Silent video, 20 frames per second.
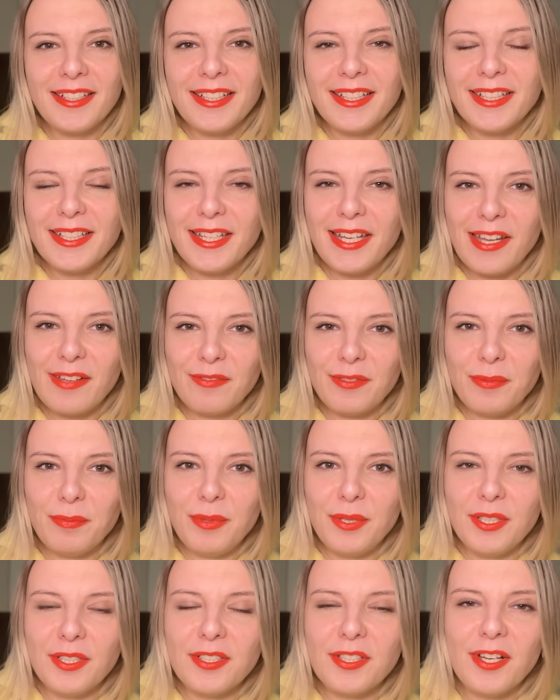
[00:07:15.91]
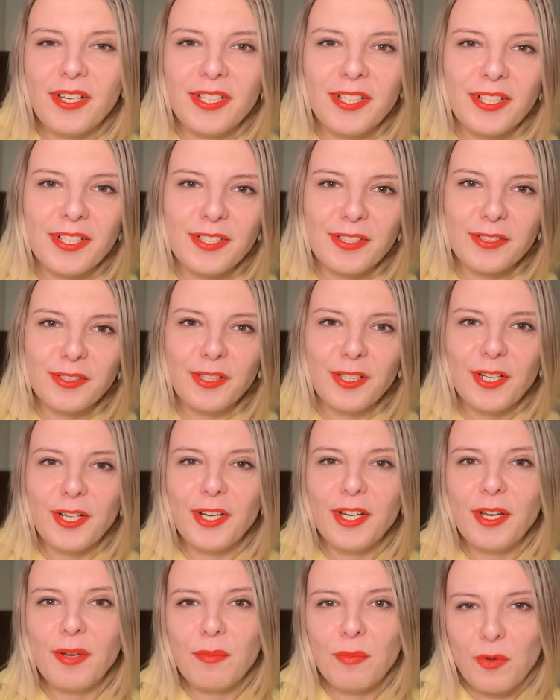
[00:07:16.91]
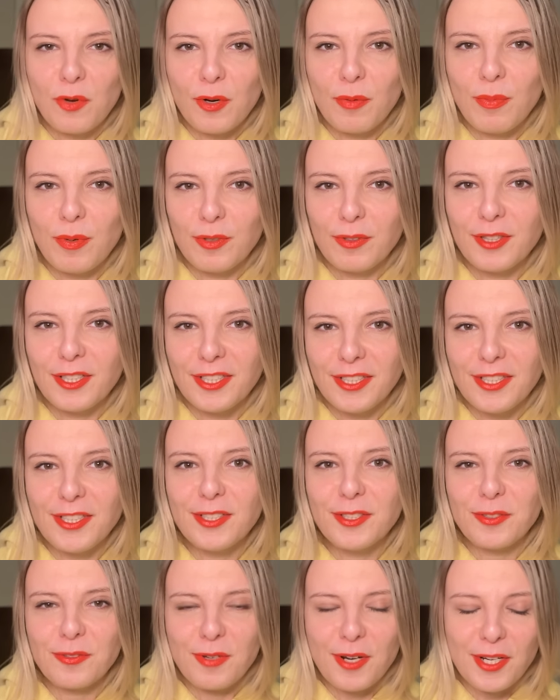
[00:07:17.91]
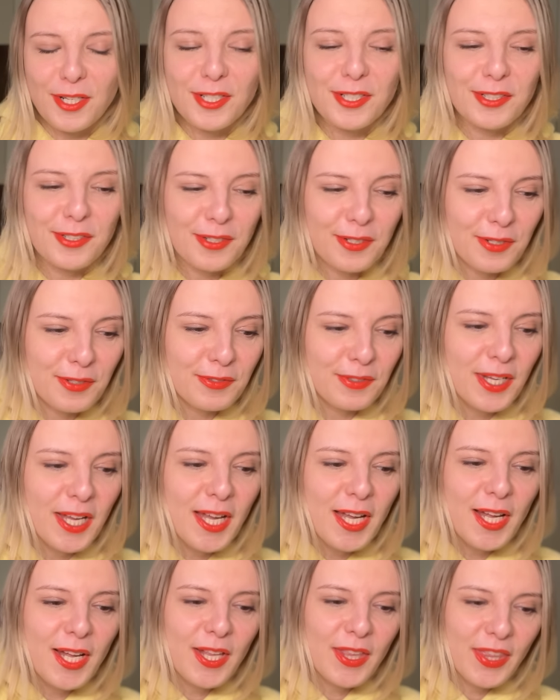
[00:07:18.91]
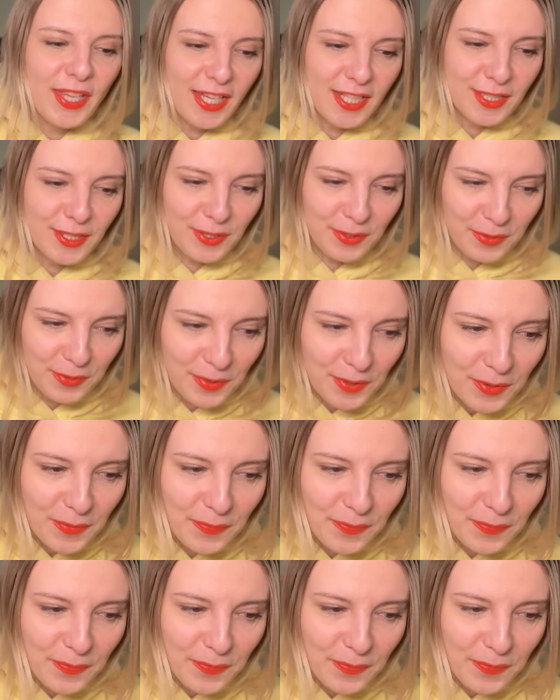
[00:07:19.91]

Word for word: can never be tired learning more about the destruction of the Sus.